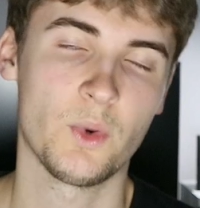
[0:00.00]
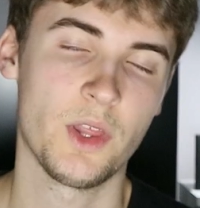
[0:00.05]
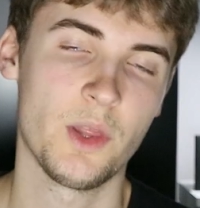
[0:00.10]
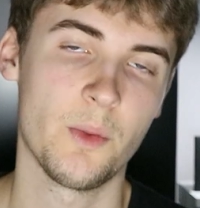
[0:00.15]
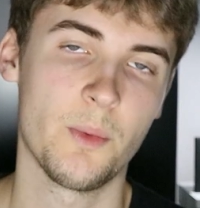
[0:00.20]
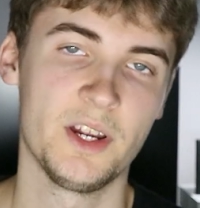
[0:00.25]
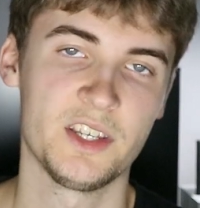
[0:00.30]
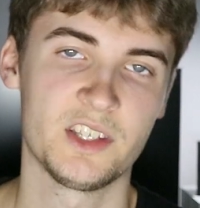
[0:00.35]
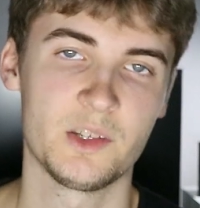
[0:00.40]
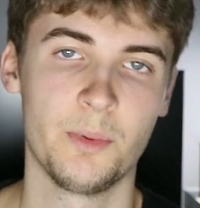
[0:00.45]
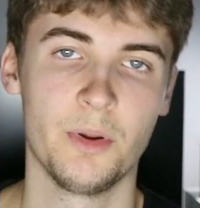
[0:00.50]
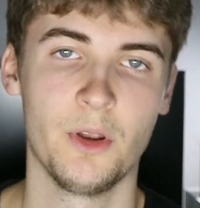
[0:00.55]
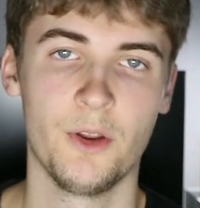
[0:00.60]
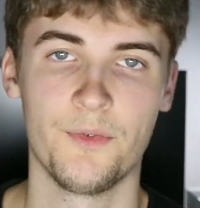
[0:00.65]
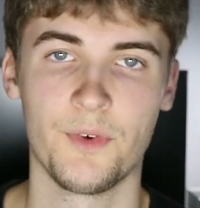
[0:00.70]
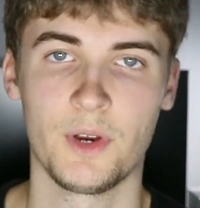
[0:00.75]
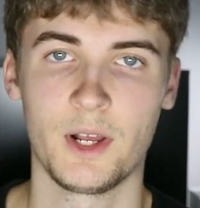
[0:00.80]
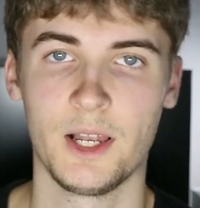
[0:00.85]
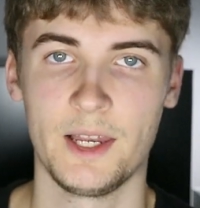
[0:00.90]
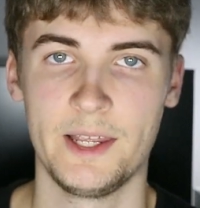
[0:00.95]
one of the ways to pull
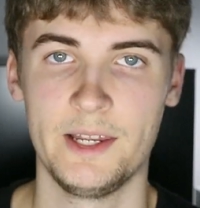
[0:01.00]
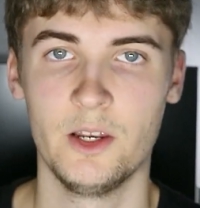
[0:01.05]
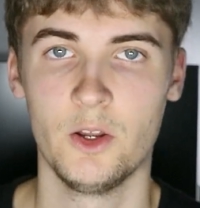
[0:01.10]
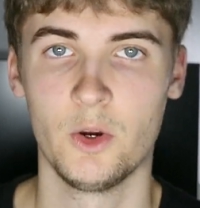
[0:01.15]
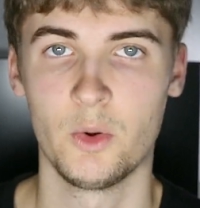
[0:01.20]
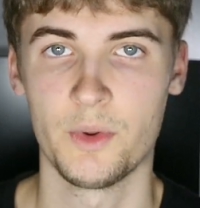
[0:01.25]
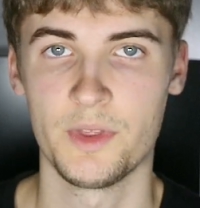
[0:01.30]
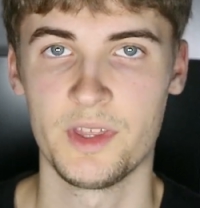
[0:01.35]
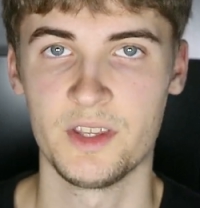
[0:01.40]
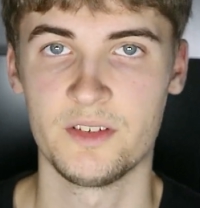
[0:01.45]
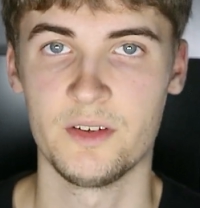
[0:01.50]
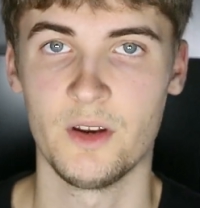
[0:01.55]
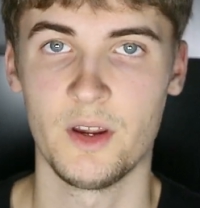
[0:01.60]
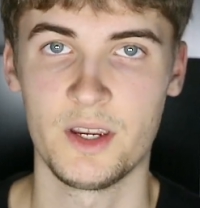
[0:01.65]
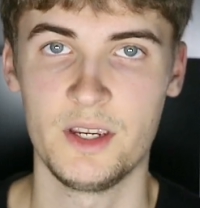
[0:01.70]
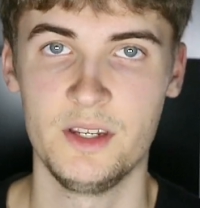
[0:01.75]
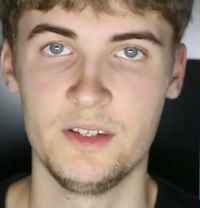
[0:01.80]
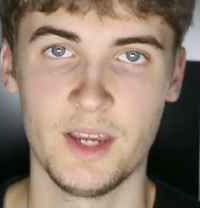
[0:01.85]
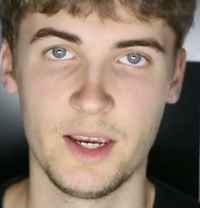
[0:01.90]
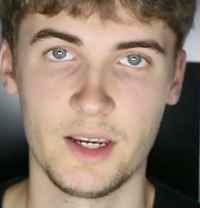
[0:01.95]
off a clean look with this
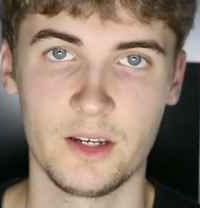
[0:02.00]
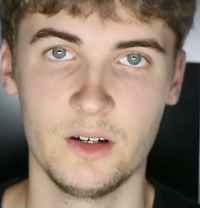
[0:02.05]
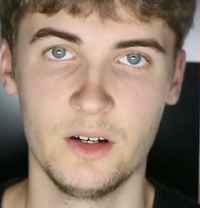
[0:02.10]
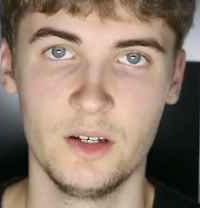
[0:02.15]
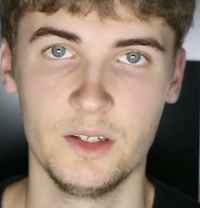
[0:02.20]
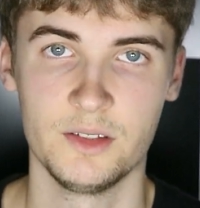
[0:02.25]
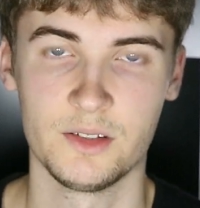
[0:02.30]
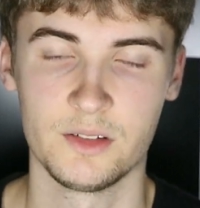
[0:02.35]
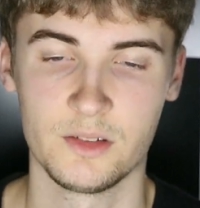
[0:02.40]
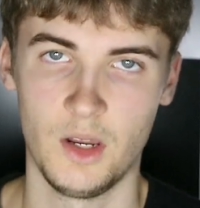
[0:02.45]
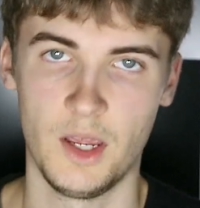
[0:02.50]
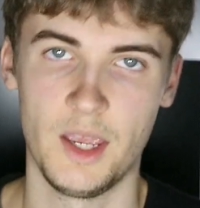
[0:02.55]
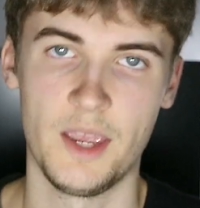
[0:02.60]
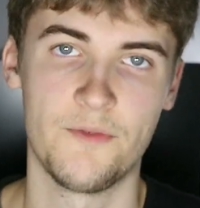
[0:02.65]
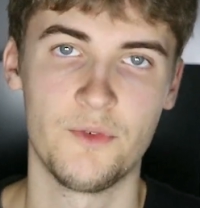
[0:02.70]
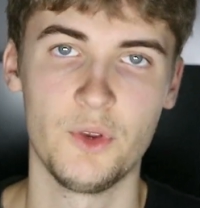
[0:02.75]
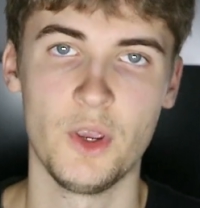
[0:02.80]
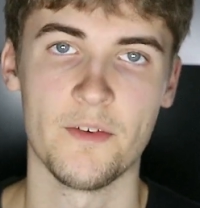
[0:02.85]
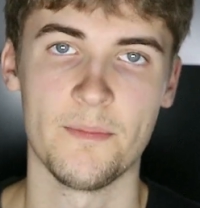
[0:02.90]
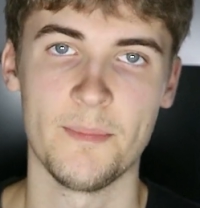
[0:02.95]
Nike Tech, guys. Like
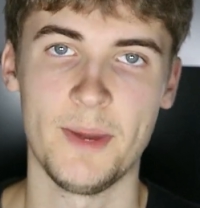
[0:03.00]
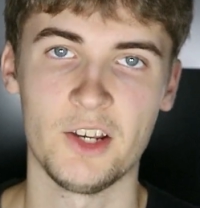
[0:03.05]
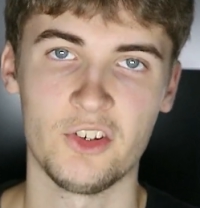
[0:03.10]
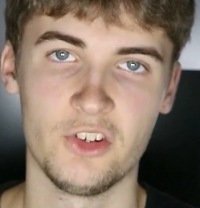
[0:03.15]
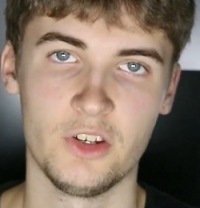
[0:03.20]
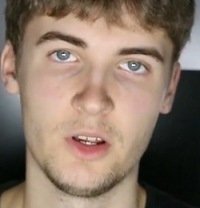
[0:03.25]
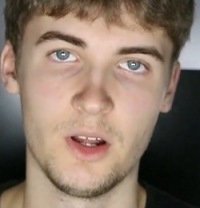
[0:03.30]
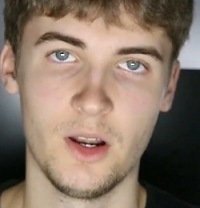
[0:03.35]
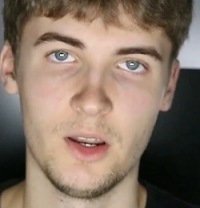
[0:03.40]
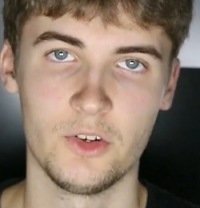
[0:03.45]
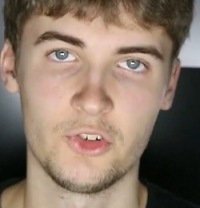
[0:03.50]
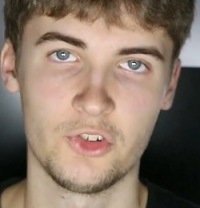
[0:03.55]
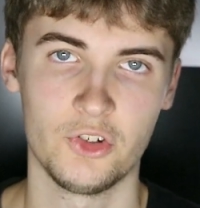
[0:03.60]
if you have matching color